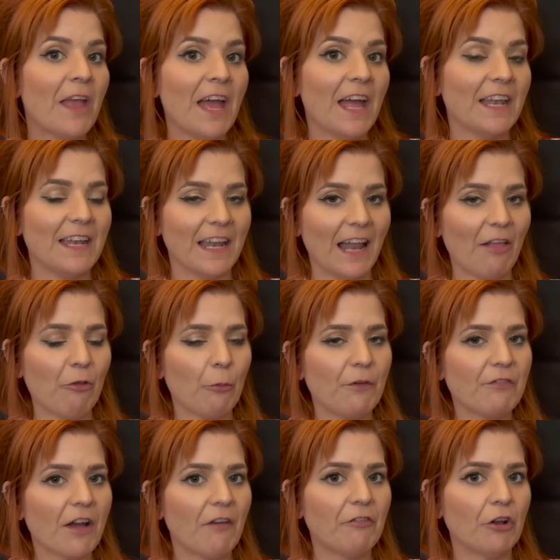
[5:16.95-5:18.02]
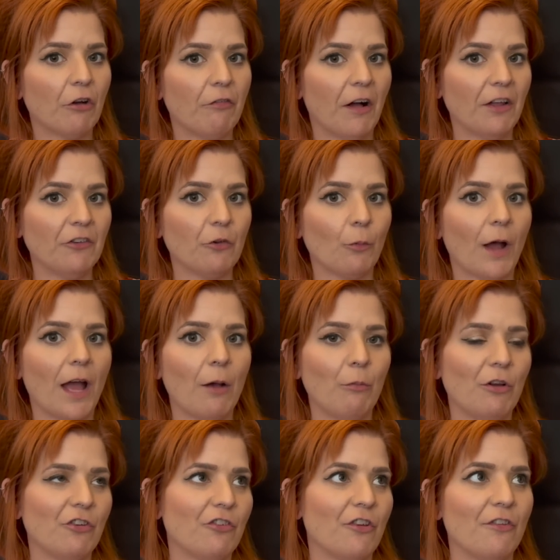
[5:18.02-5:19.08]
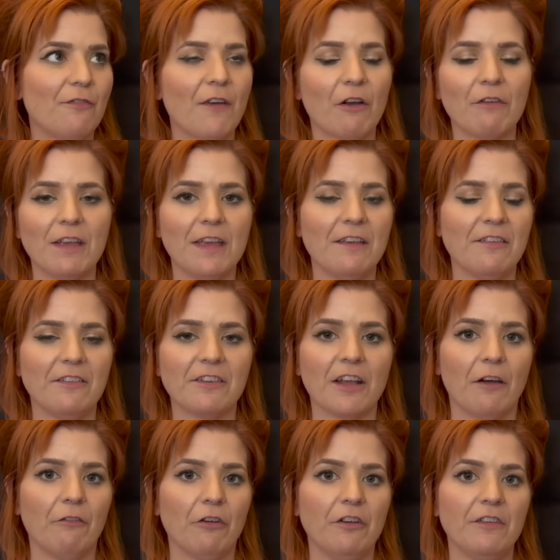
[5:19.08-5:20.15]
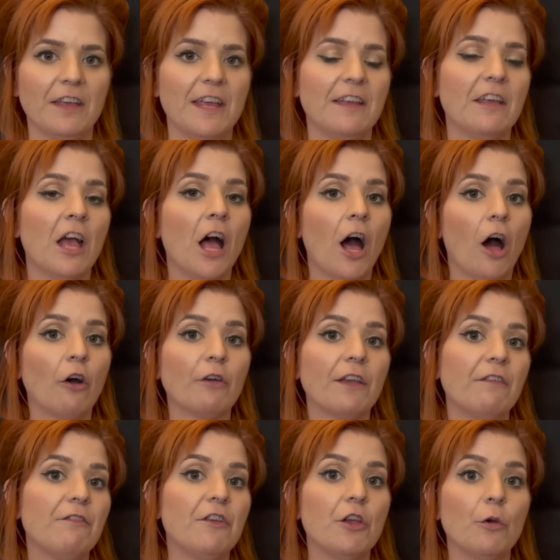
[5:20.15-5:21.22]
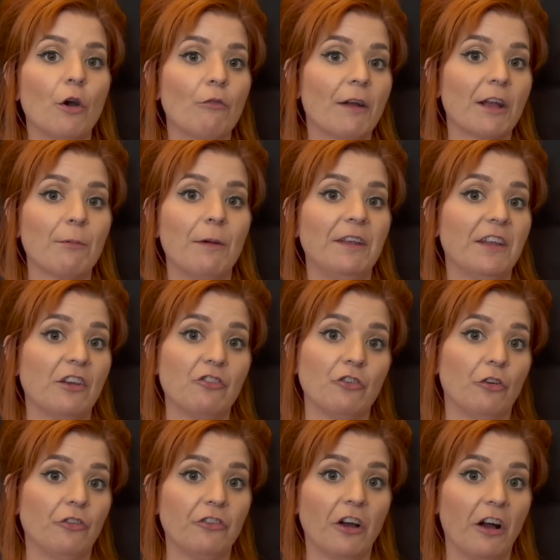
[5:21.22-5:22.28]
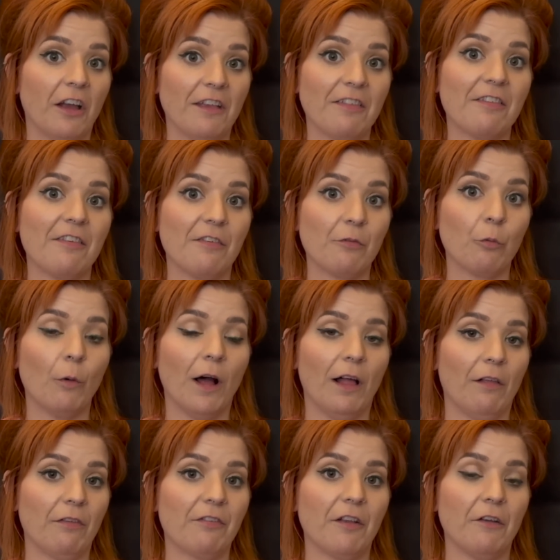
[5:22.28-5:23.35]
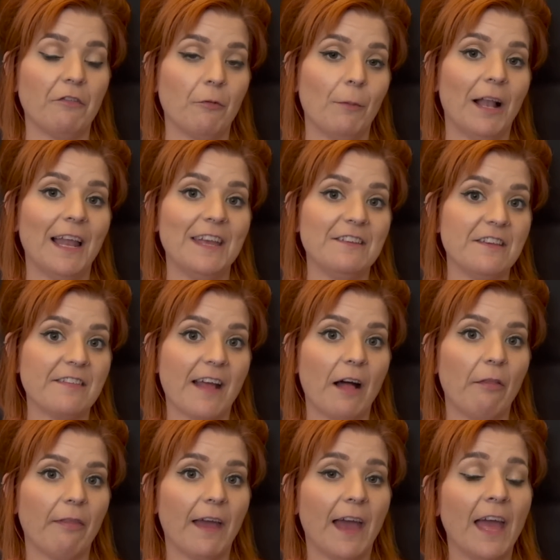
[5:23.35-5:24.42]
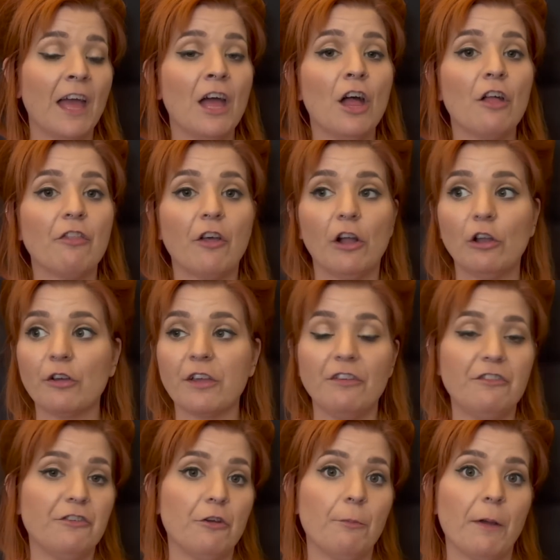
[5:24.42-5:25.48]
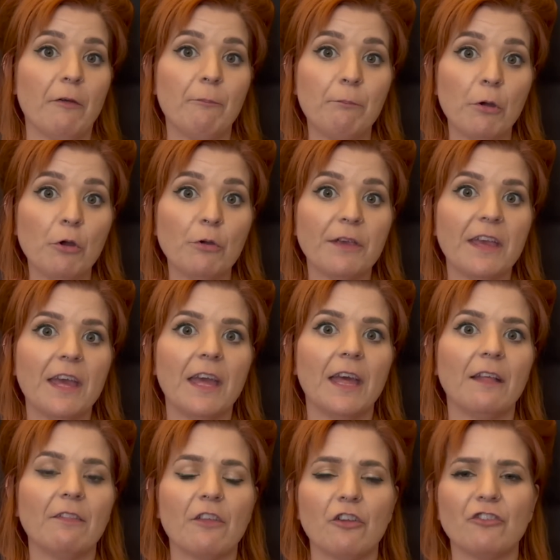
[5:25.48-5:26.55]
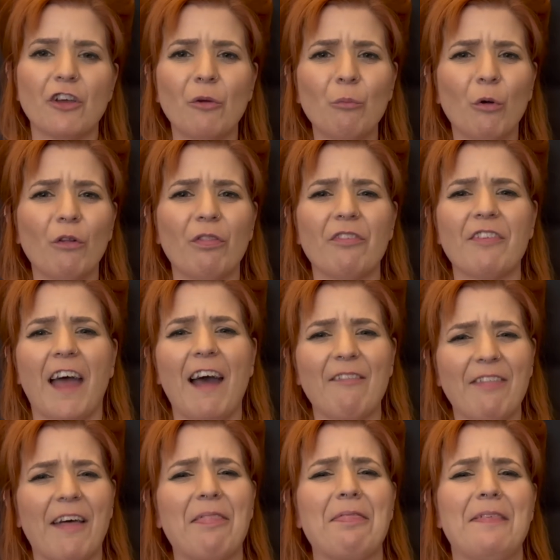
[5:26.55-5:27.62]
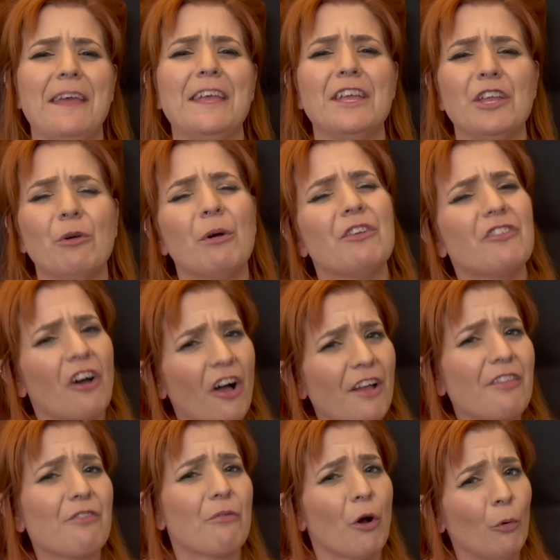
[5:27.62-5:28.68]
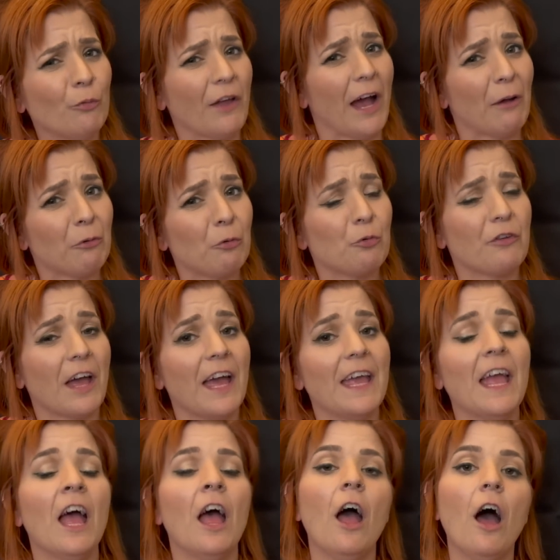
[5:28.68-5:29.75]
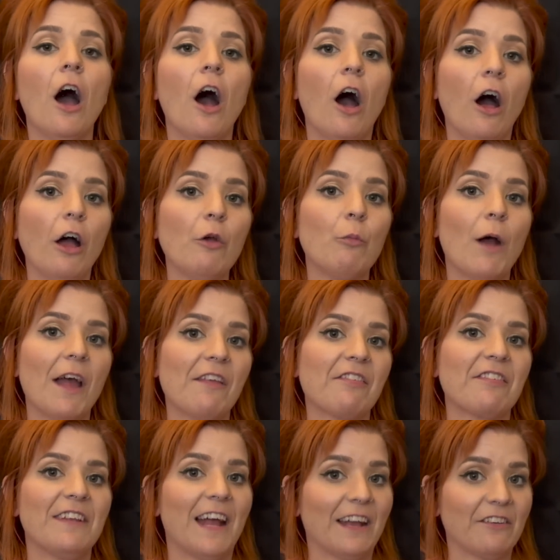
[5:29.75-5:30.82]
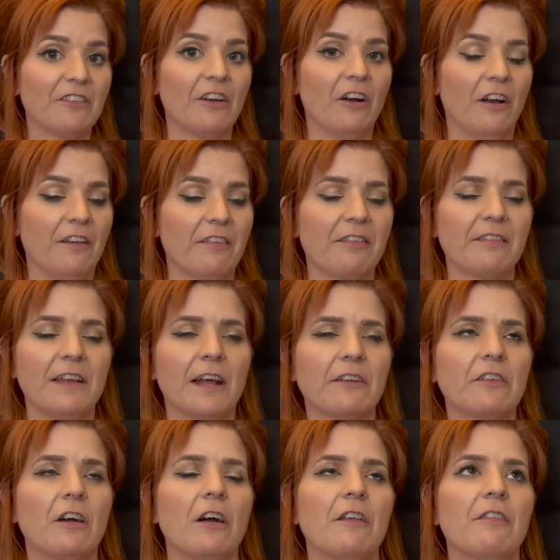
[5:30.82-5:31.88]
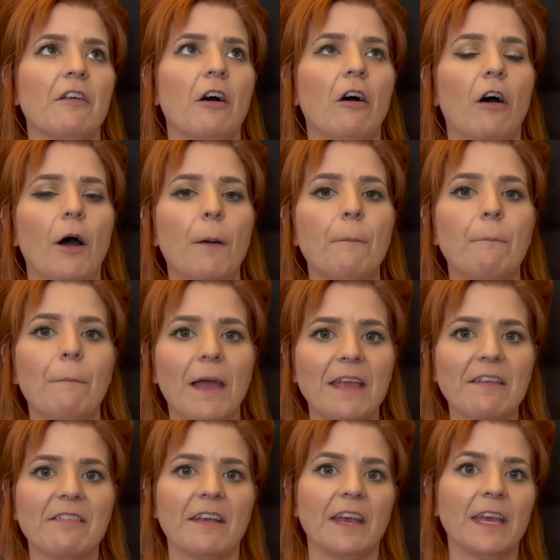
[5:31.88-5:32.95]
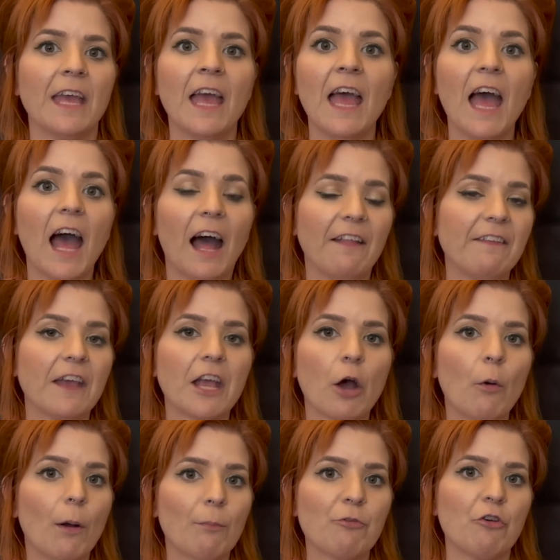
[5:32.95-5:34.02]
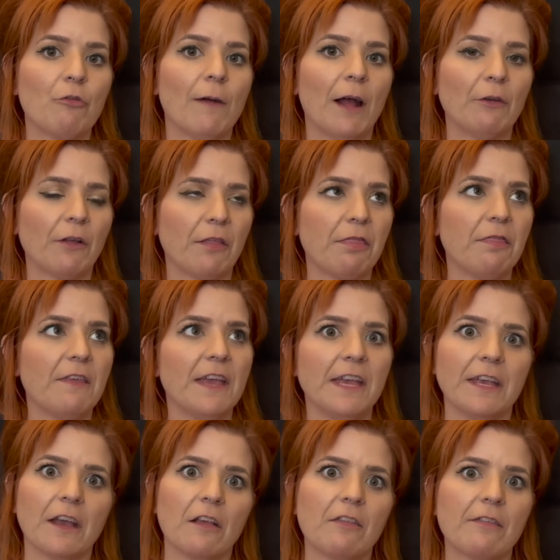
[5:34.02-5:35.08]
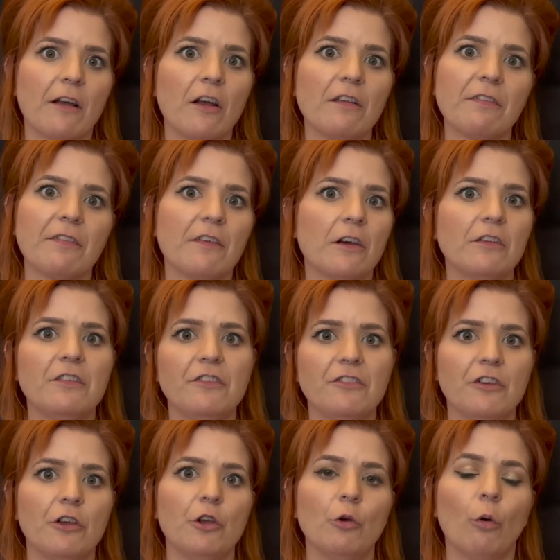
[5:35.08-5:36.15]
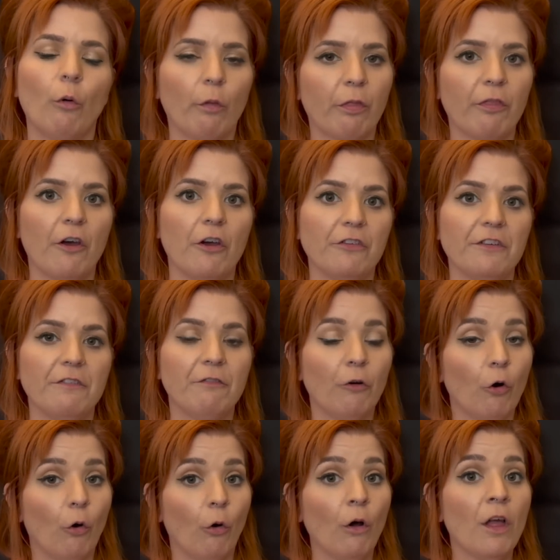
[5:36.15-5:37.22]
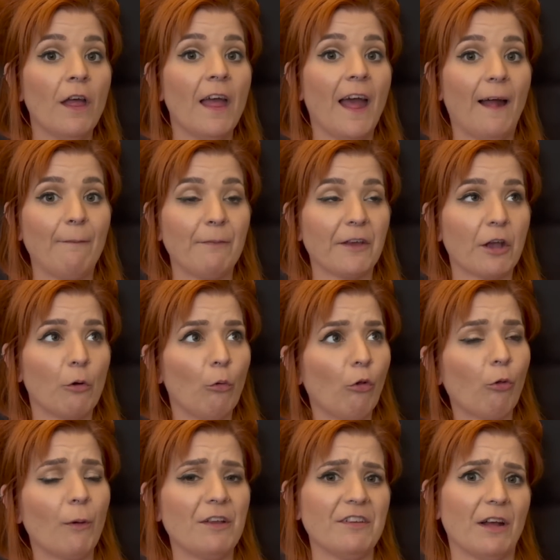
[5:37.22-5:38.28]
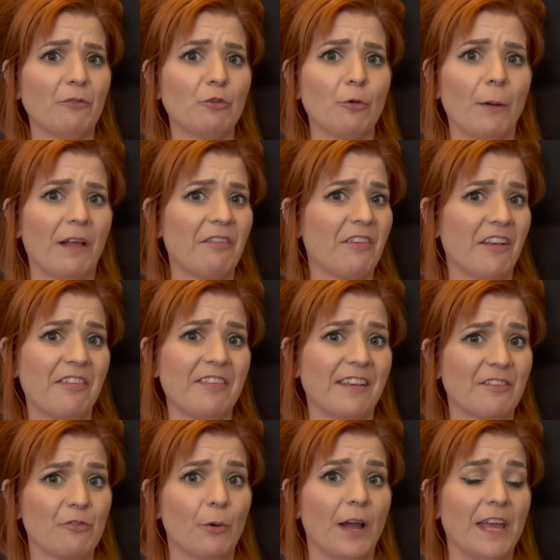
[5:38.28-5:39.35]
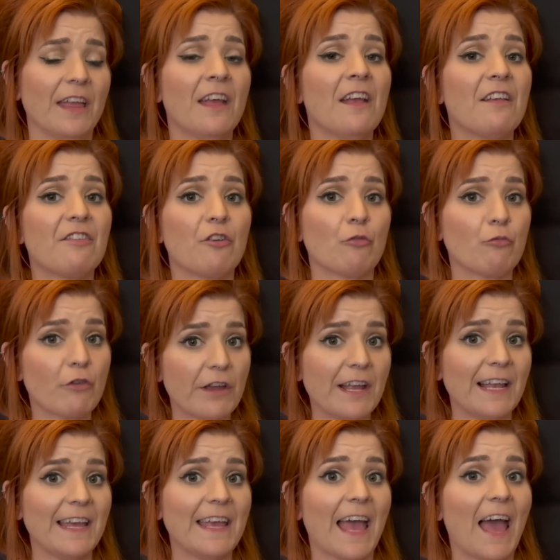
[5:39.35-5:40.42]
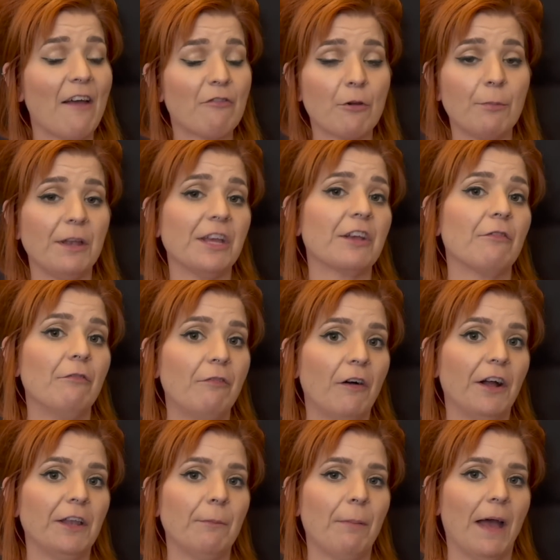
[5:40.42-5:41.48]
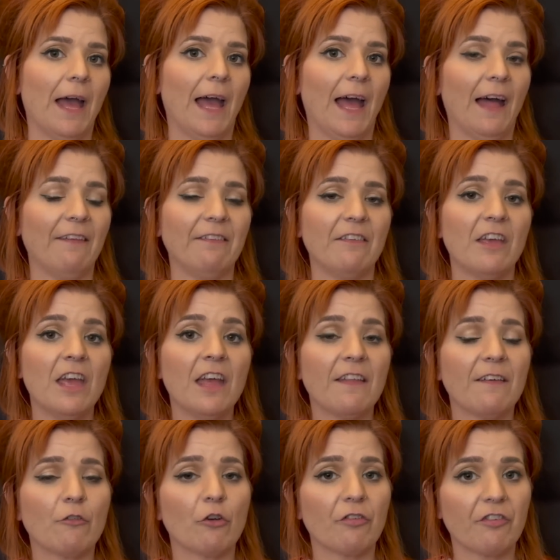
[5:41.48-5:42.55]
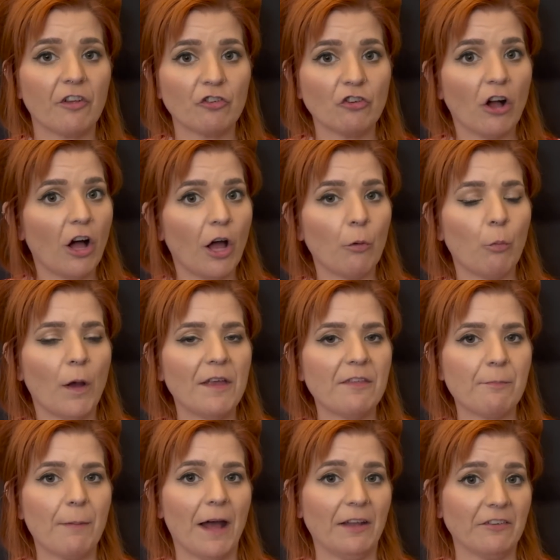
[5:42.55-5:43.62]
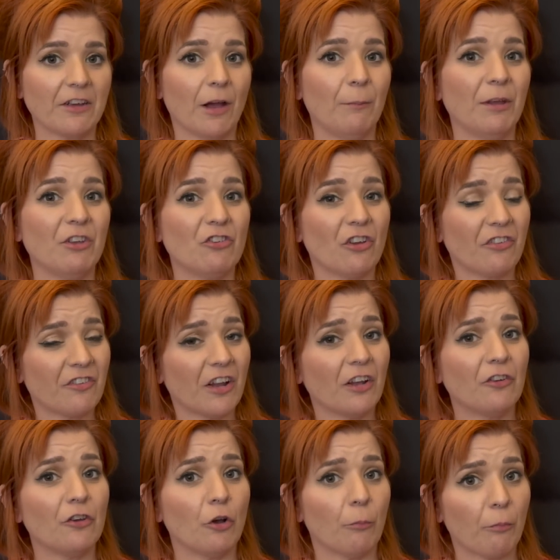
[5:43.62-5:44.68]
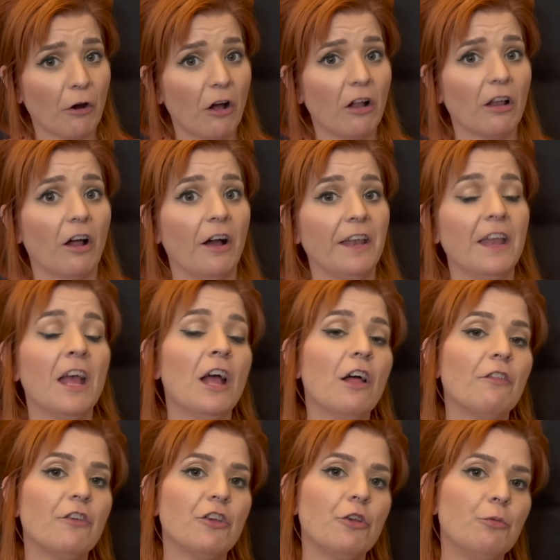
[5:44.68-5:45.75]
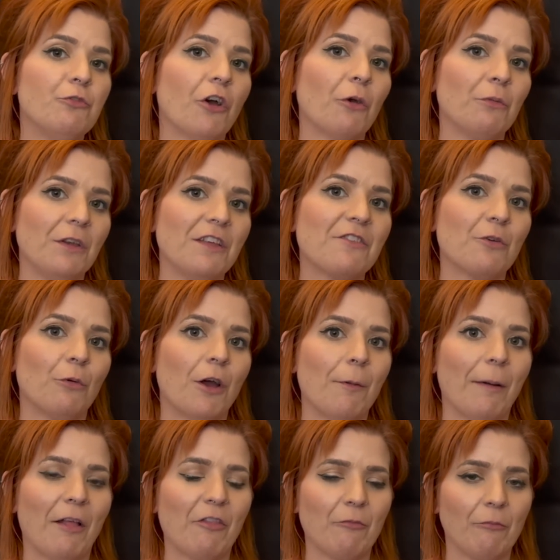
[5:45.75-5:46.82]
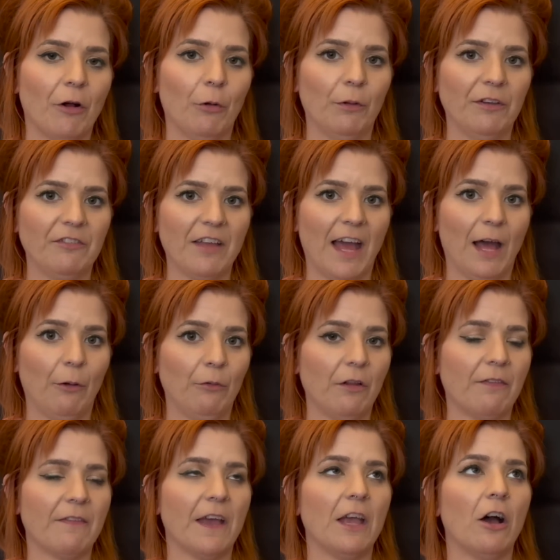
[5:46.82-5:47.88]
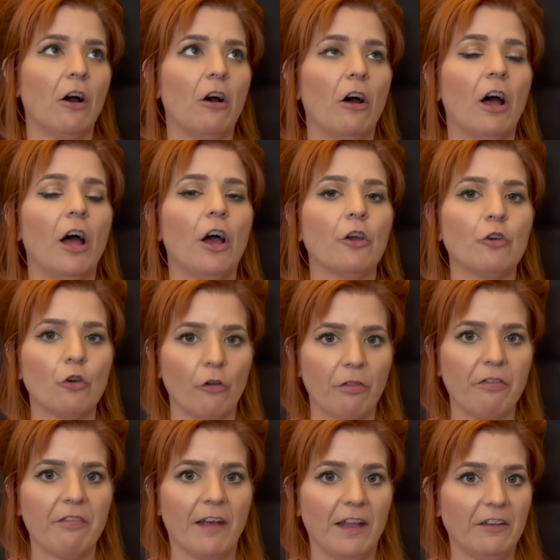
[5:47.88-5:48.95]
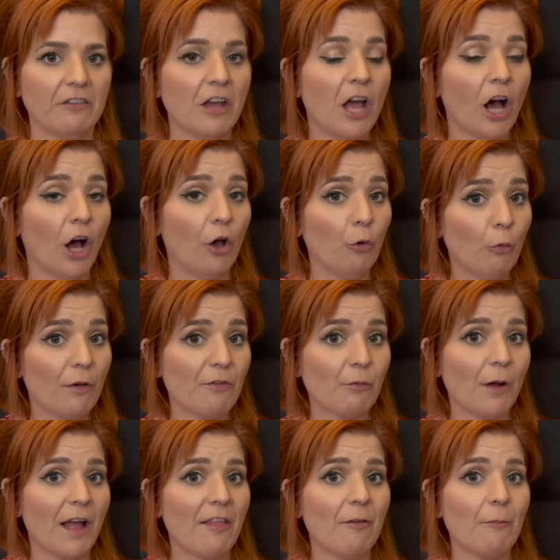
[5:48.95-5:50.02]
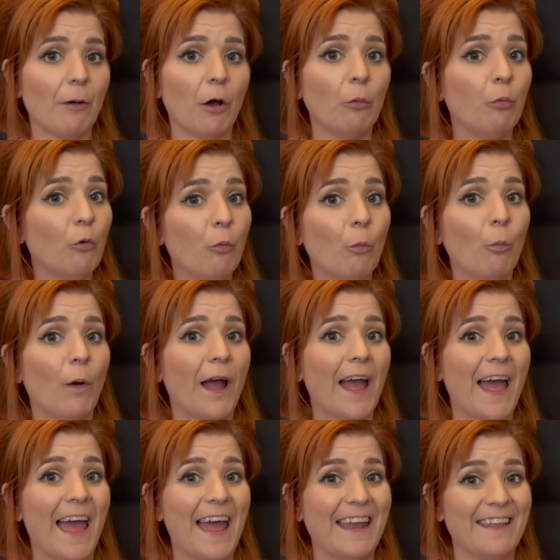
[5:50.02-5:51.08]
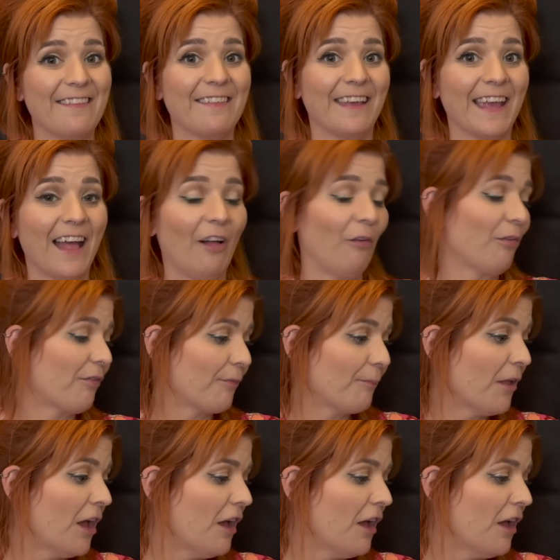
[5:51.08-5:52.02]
Now that we've covered off underwear, which is very easy to cover indeed, I'll give you a recommendation on tights as well. So for my ladies out there that are looking to do a bit of boogieing, that don't want to have that thing, you know, where tights roll down all day, I wear snag tights. Snag tights are amazing, and they go up to around, I think, a size 32 or 34, and they go all the way down to about size 6 to 8. So really everybody can find a pair, and they've got such a high waistband coming just under your bra line that you don't need to worry about them rolling down. They are a godsend. I always wear them. I wouldn't wear anything else.